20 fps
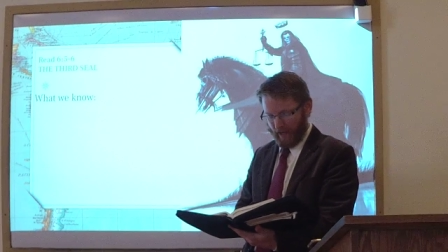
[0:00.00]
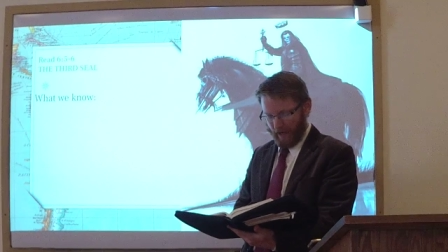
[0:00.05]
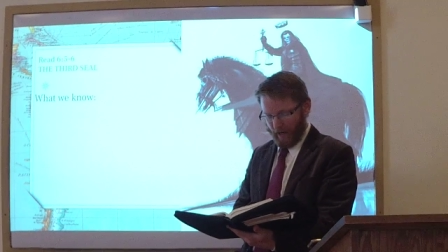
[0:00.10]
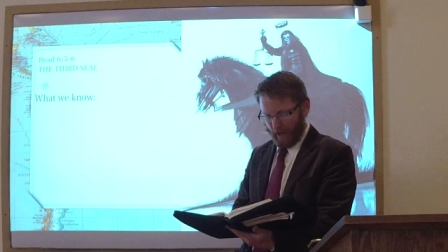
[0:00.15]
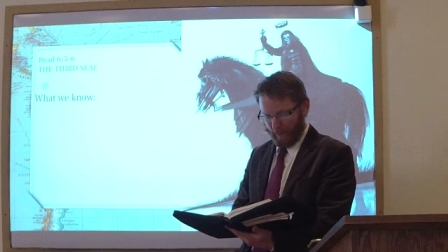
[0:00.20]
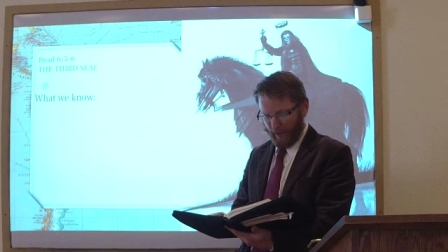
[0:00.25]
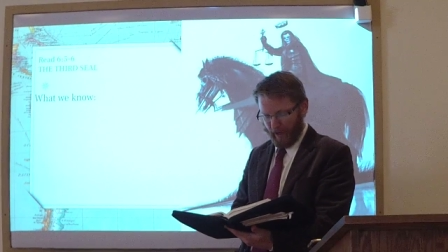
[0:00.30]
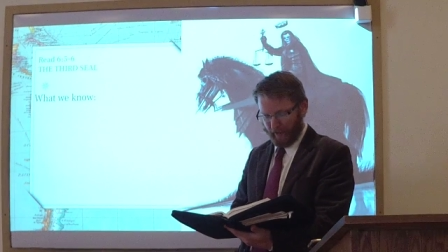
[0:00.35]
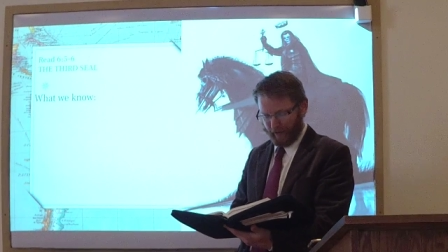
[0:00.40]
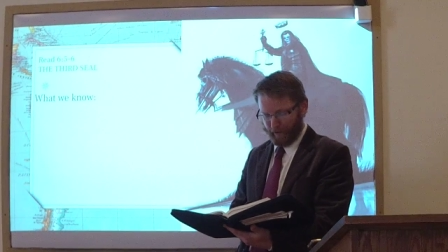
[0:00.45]

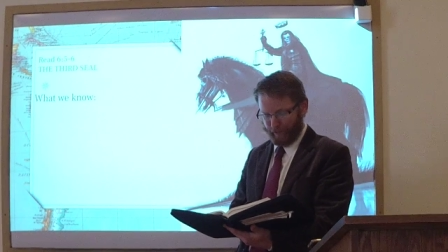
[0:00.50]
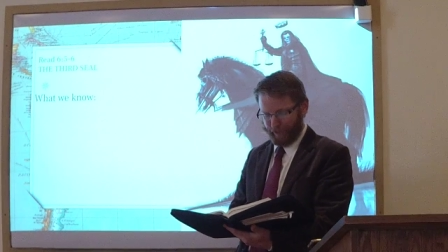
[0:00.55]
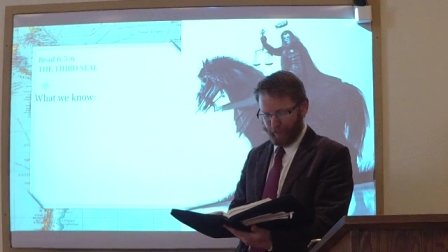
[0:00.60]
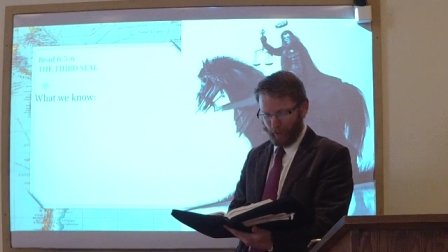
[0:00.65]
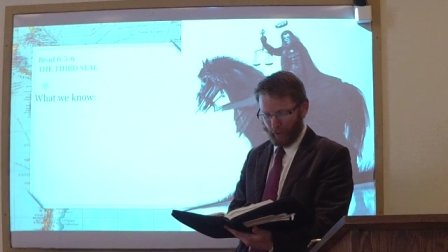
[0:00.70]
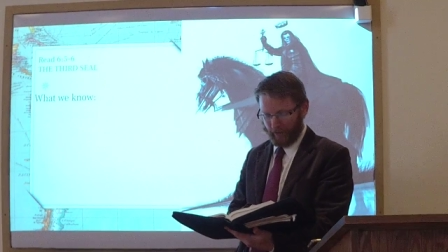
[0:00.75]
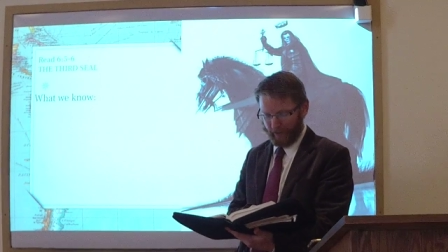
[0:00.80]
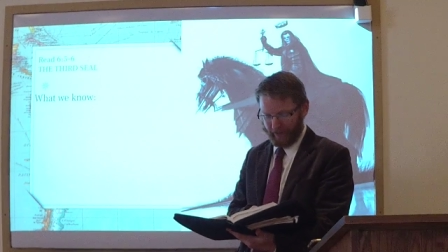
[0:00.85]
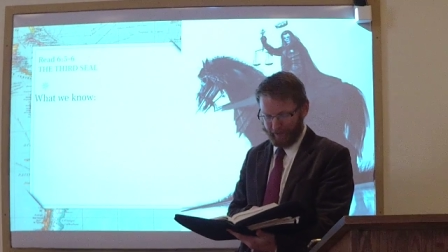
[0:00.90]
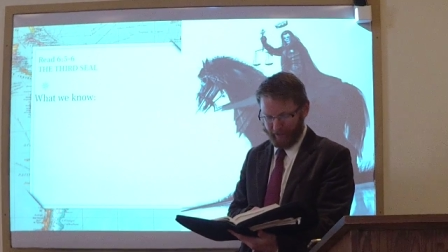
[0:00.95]
among the
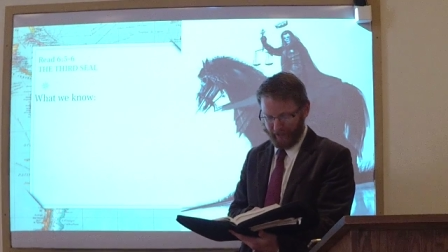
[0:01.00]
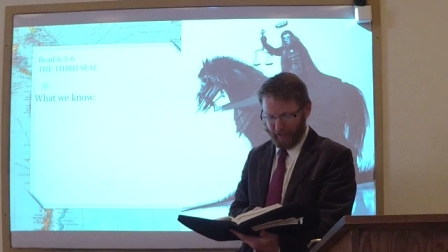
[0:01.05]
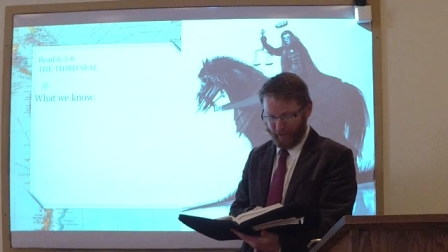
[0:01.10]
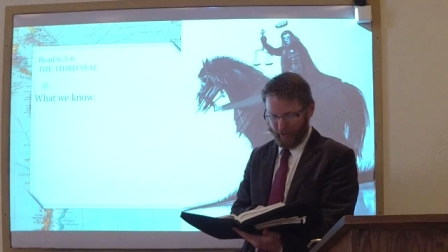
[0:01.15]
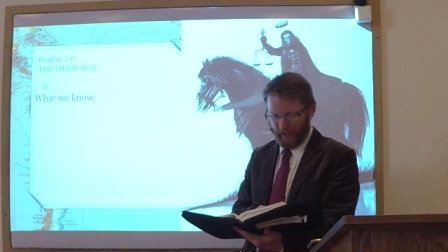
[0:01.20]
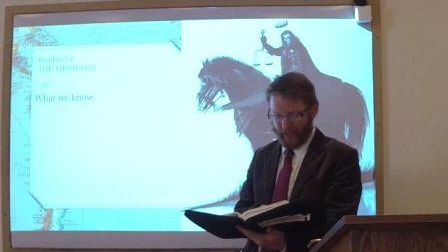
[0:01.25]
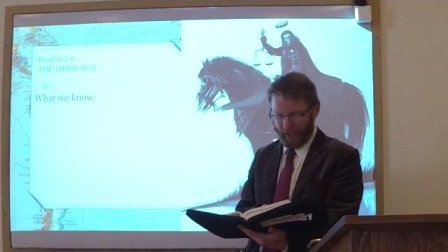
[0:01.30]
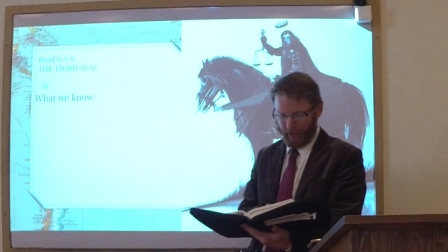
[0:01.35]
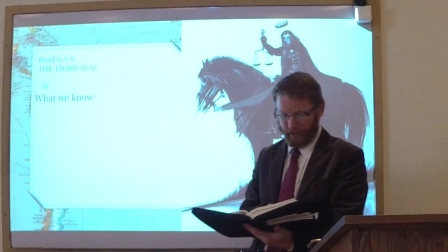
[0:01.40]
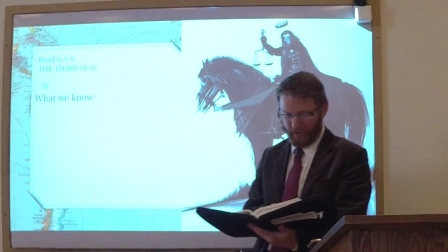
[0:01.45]
four living
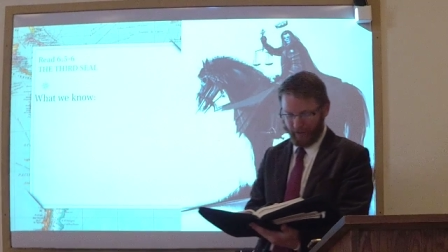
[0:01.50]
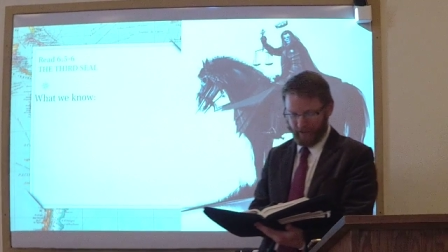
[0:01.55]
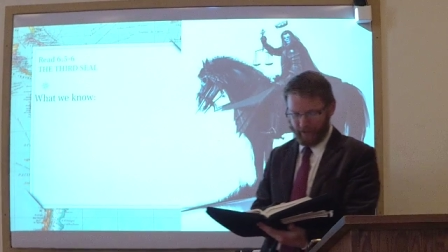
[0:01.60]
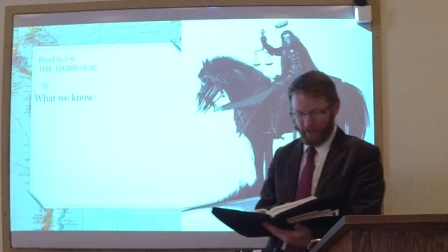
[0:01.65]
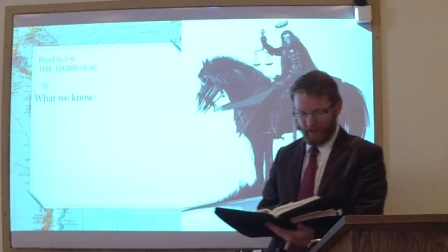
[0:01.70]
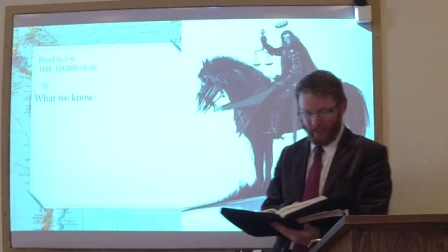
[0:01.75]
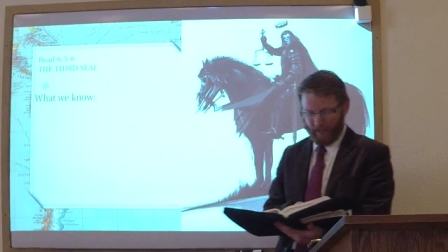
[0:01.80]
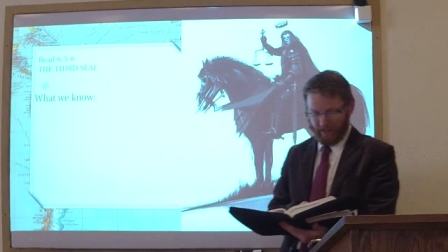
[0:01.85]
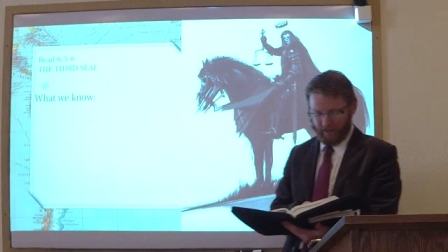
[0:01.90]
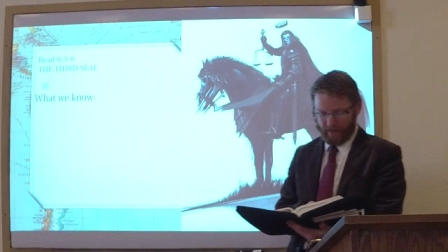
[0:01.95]

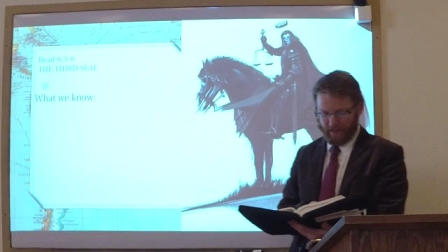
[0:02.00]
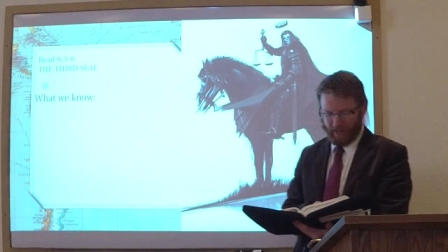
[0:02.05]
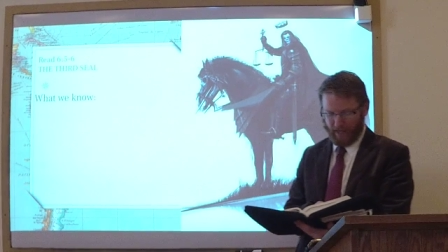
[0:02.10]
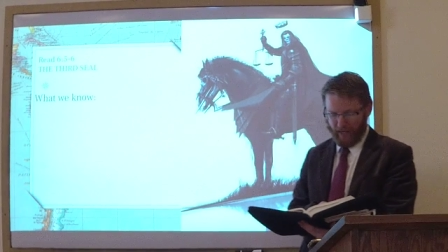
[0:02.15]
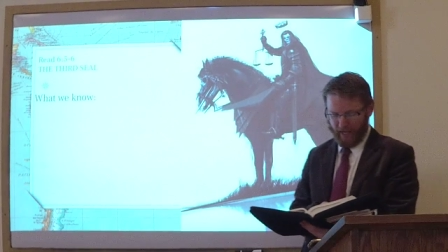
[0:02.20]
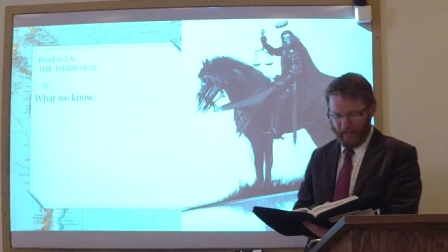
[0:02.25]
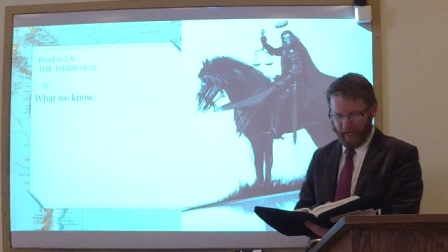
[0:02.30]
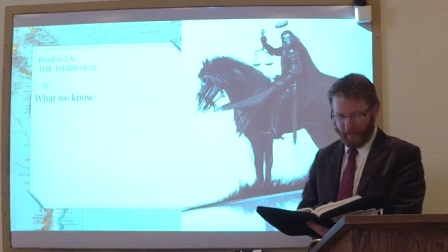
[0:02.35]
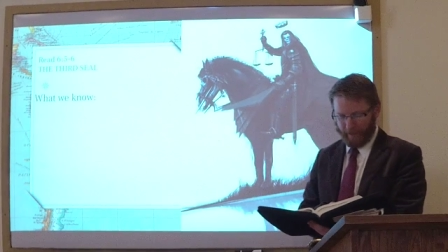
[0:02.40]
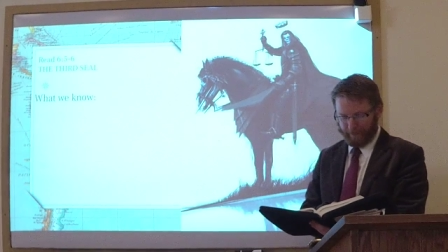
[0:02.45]
creatures,
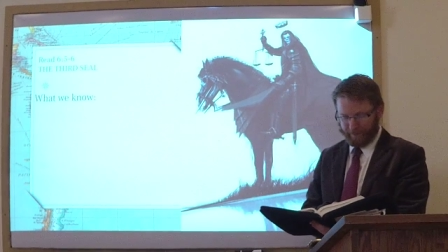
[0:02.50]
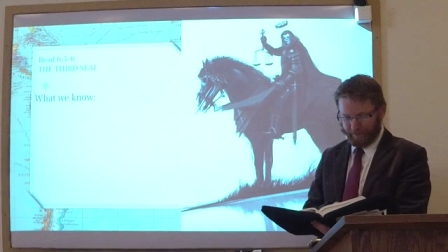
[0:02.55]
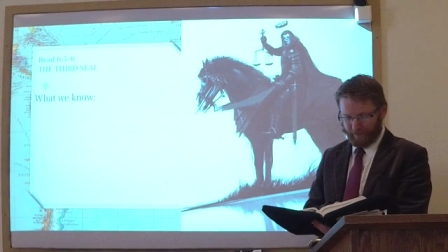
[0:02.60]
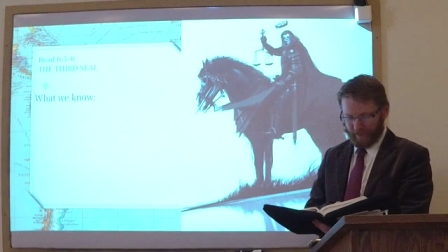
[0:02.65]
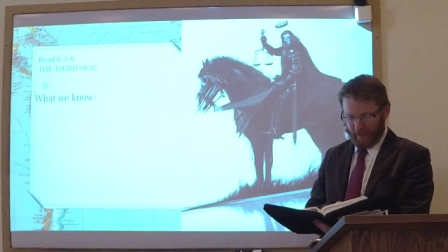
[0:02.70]
saying,